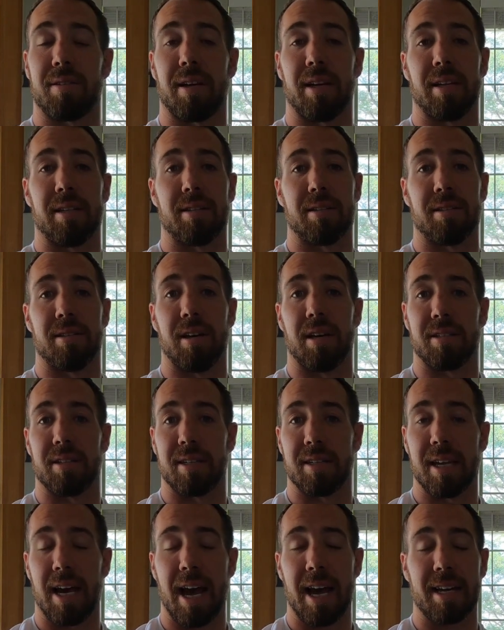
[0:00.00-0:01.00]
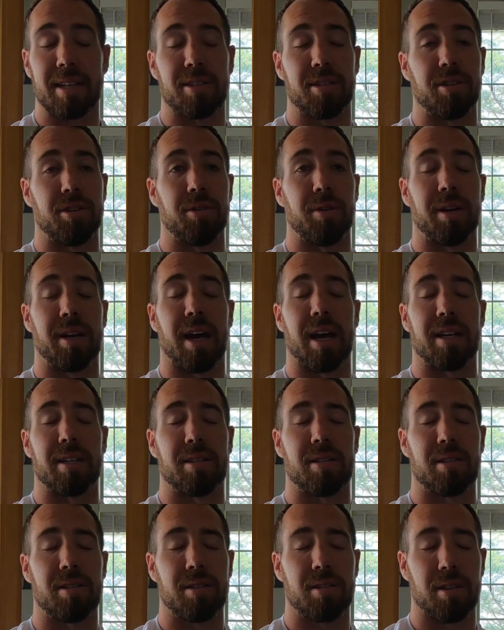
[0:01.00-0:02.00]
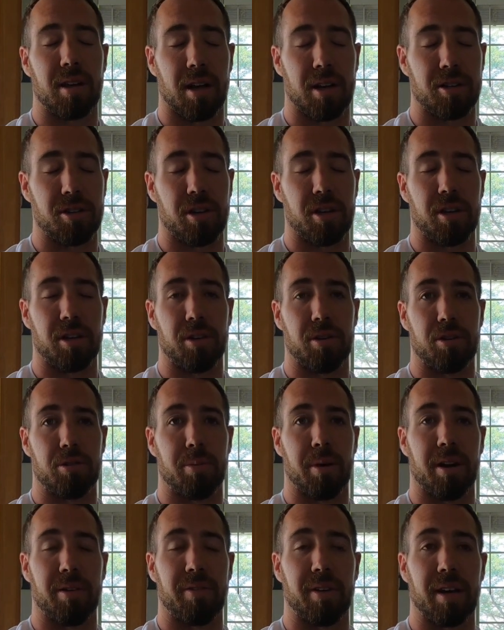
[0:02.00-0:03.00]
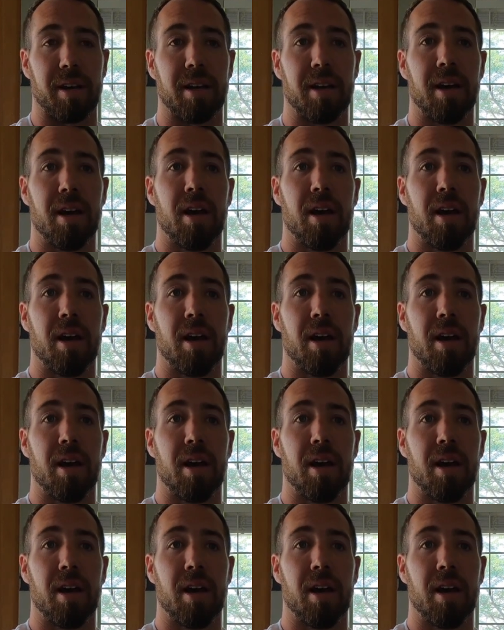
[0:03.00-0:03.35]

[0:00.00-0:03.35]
It doesn't tax you and it has such a huge benefit.